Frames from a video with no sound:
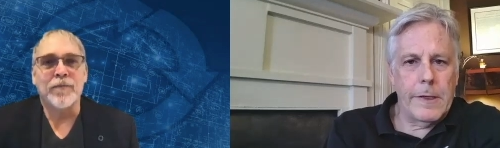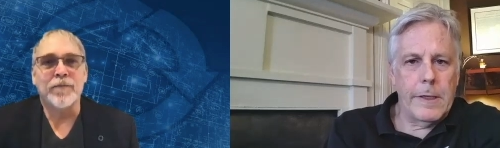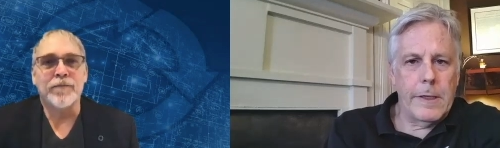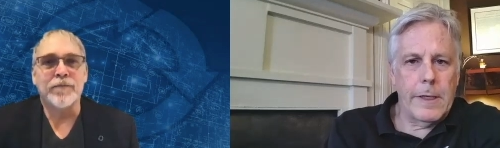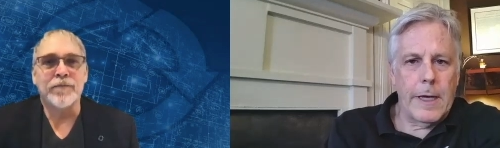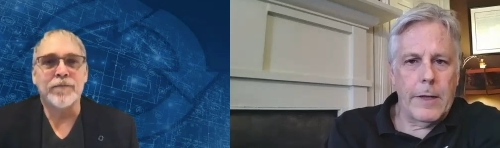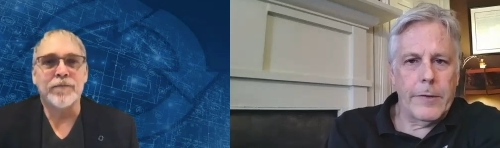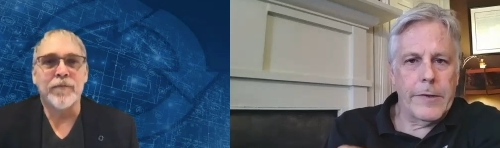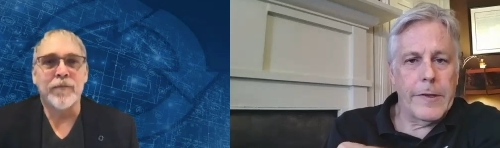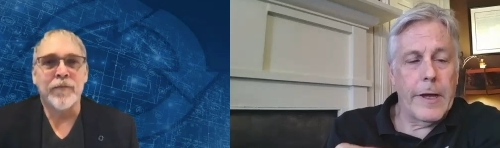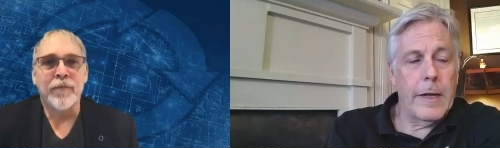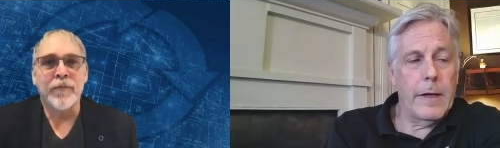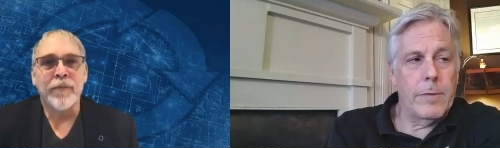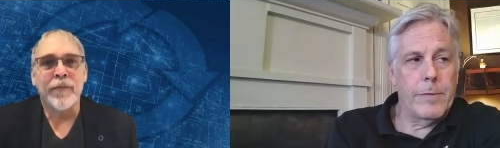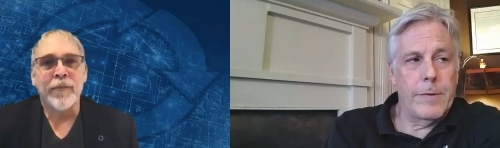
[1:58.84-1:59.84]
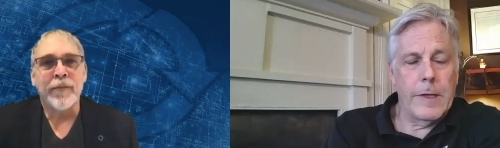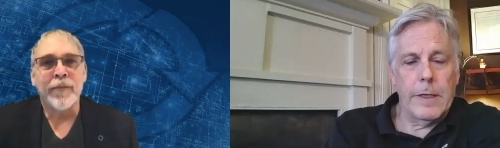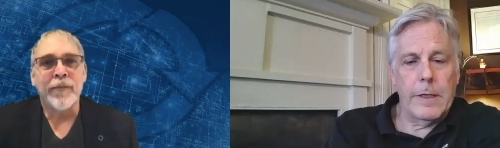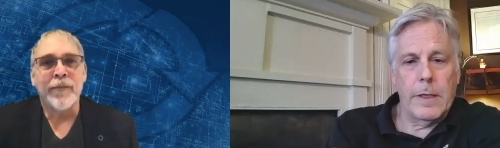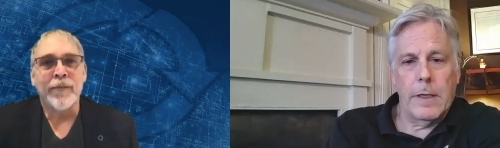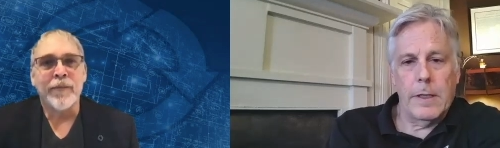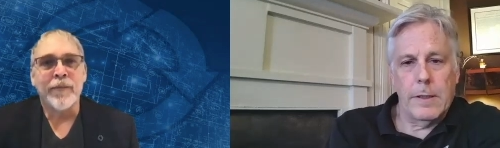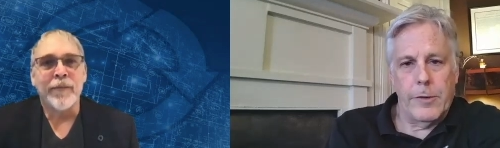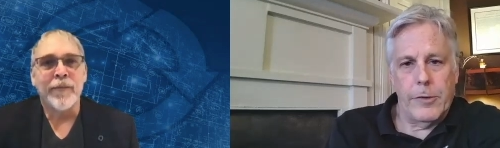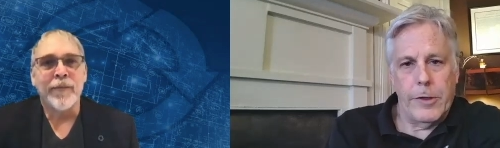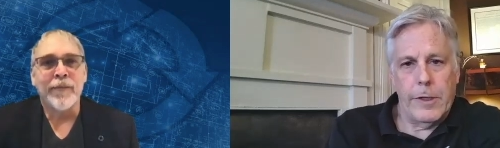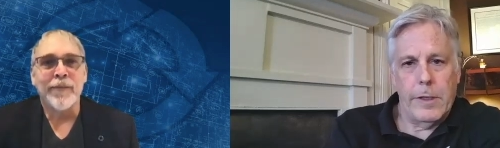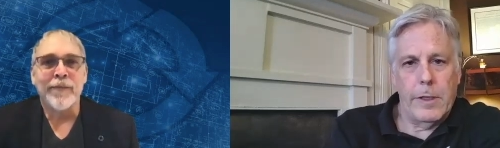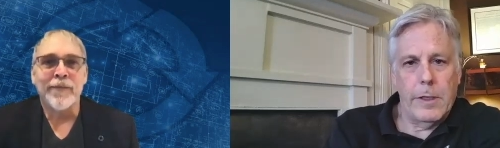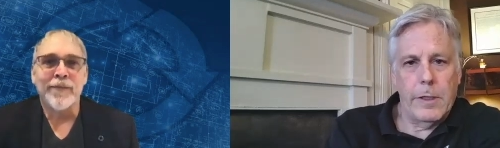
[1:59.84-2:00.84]
Speaker 1: outside of
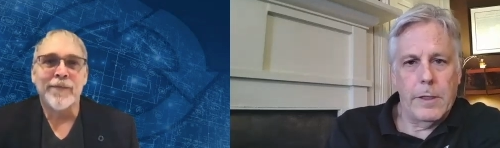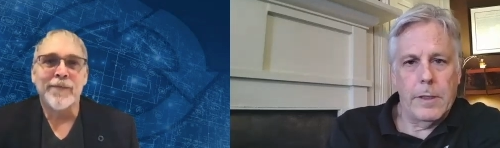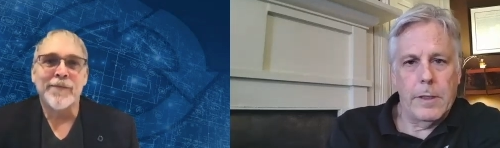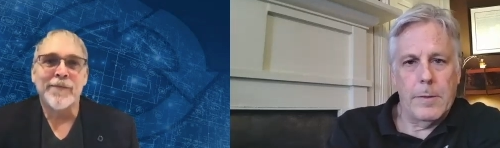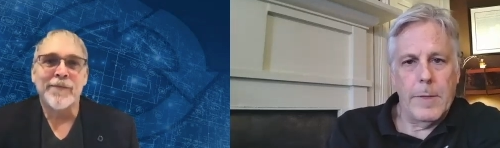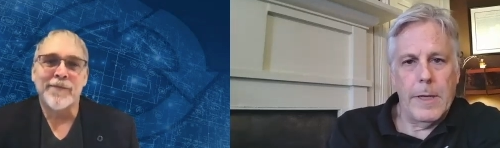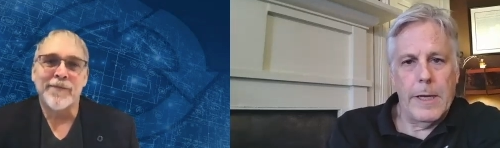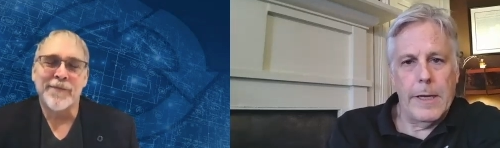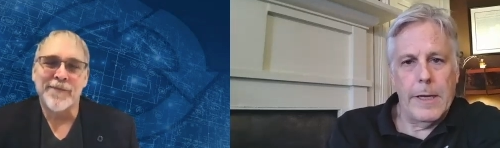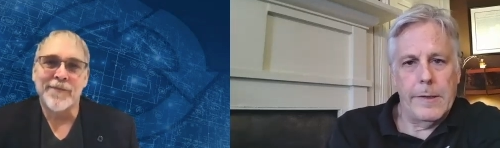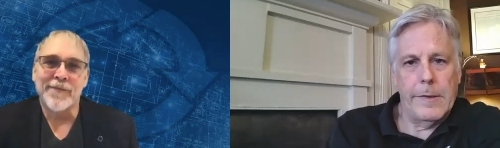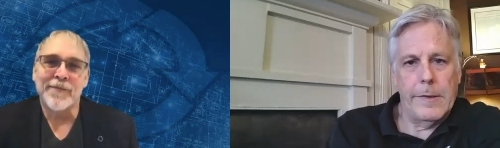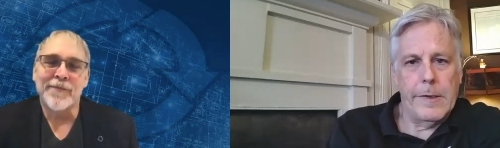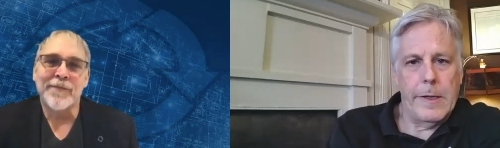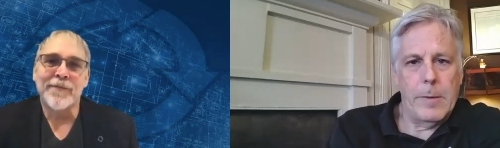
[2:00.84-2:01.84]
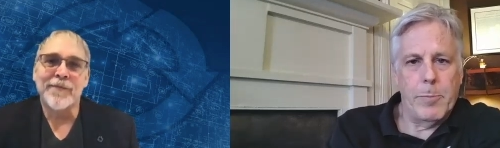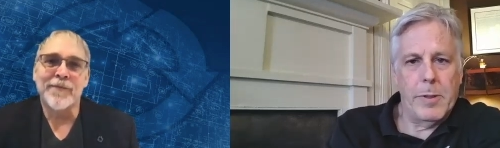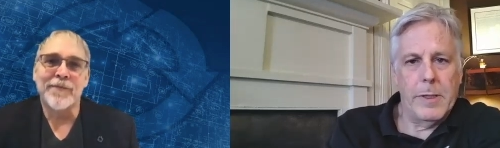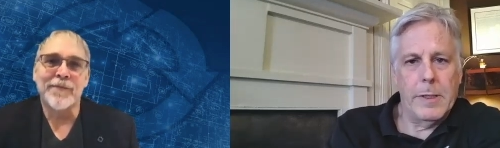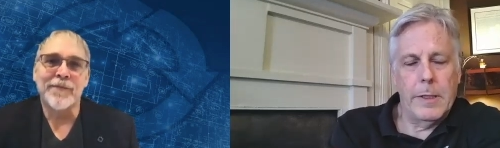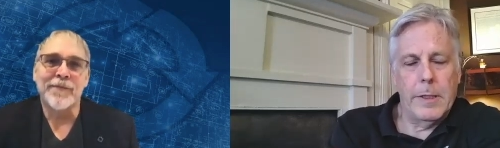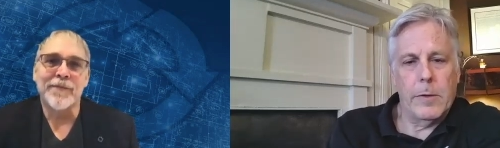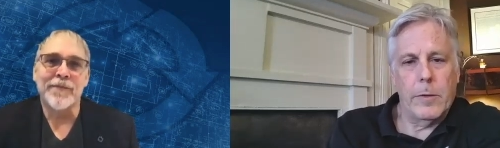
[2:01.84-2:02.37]
technology, as a political